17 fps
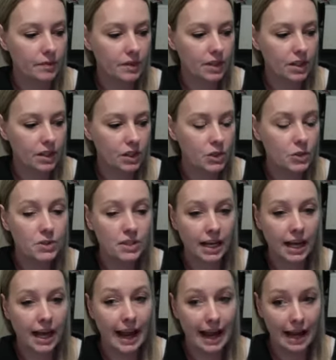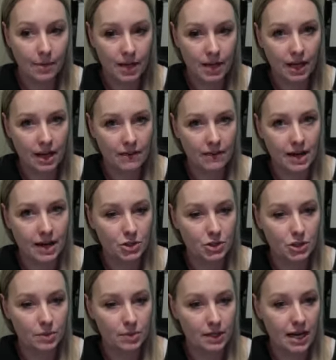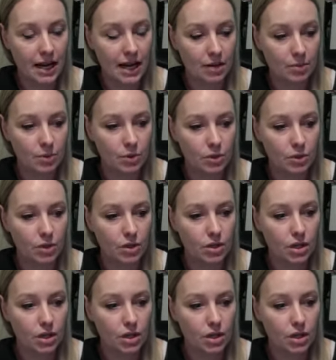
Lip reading: using HAMMOQ, I've actually been able